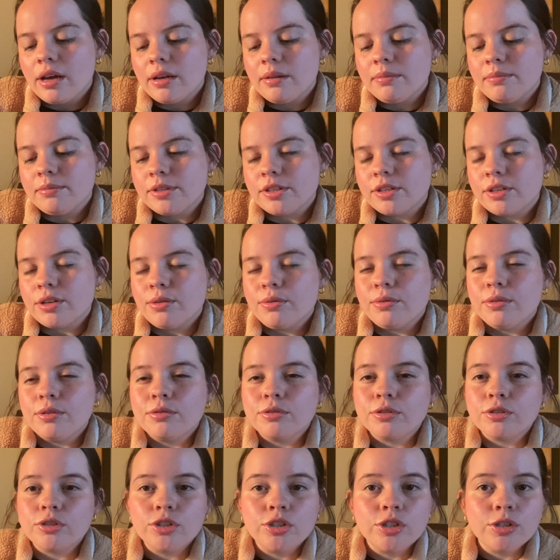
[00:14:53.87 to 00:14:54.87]
So
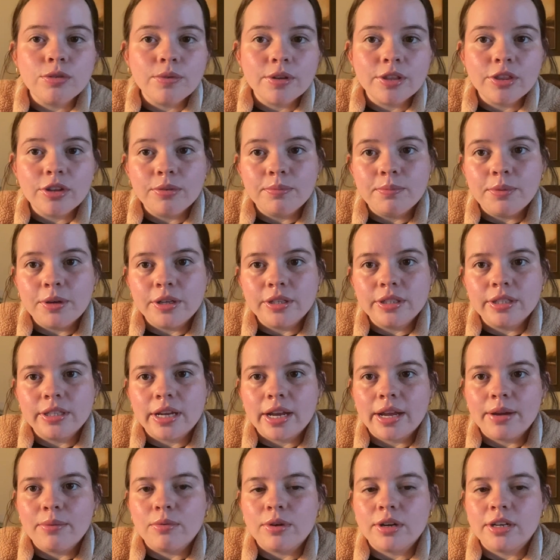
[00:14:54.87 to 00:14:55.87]
those are two other books that
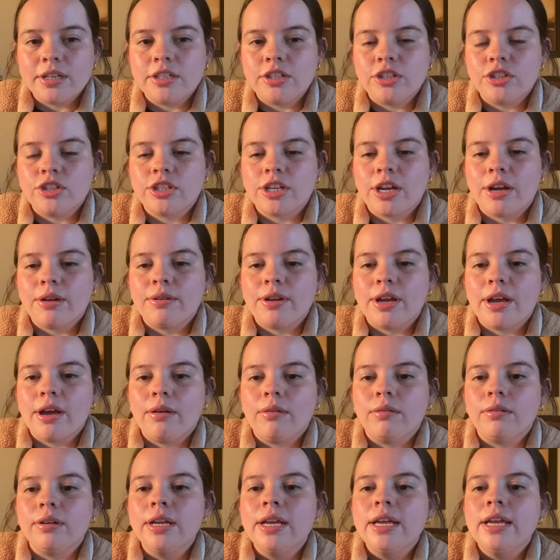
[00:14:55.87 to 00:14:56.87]
I wanted to shout
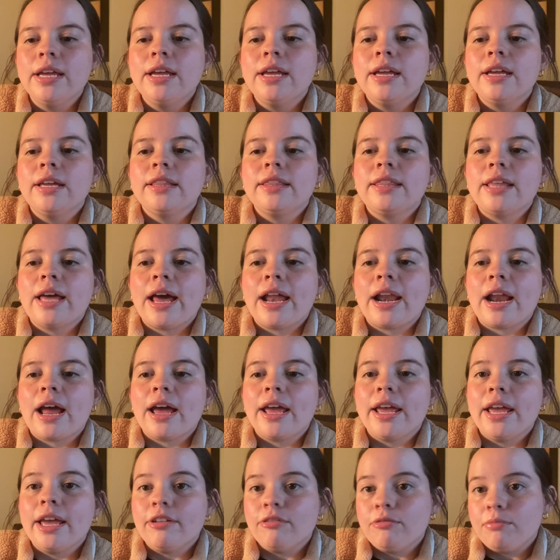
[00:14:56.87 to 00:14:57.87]
out that
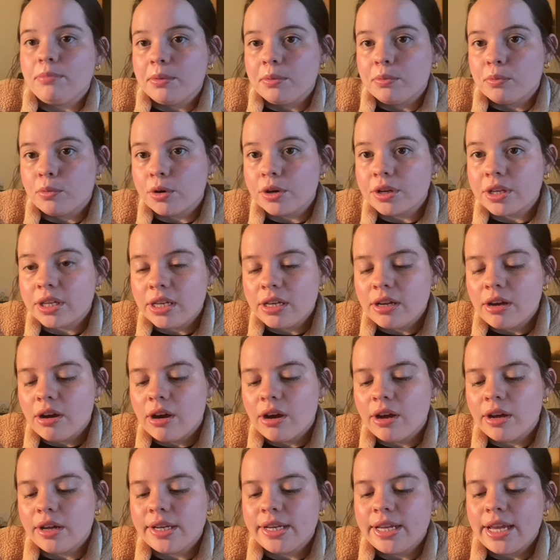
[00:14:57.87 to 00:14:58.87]
I have been working
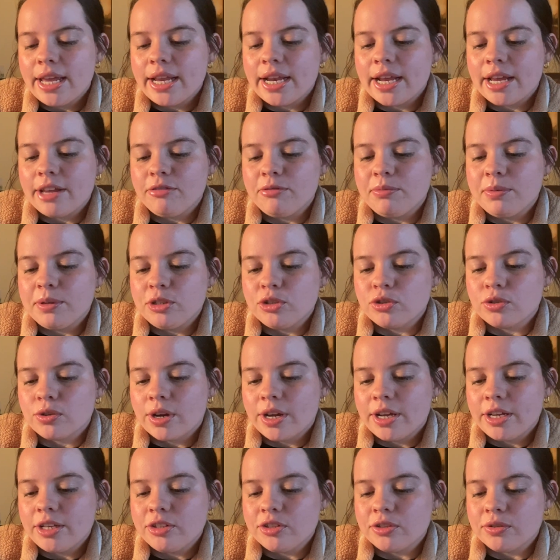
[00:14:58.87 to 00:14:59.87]
on and I've been
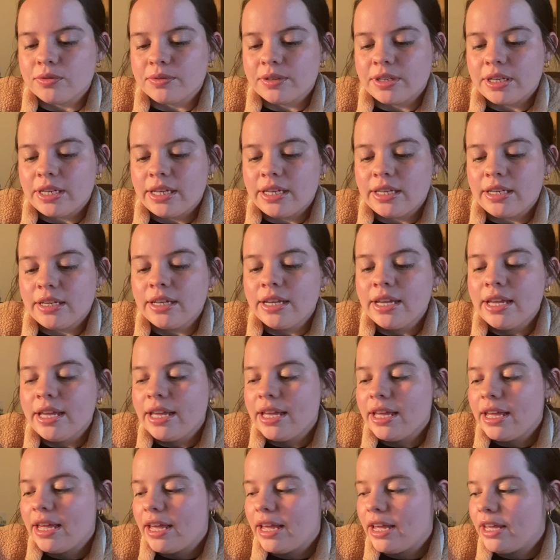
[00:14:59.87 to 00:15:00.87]
trying to read.
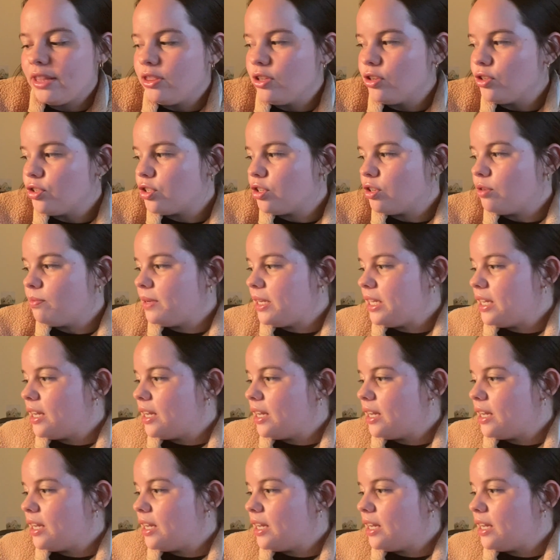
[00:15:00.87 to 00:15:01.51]
And there's so many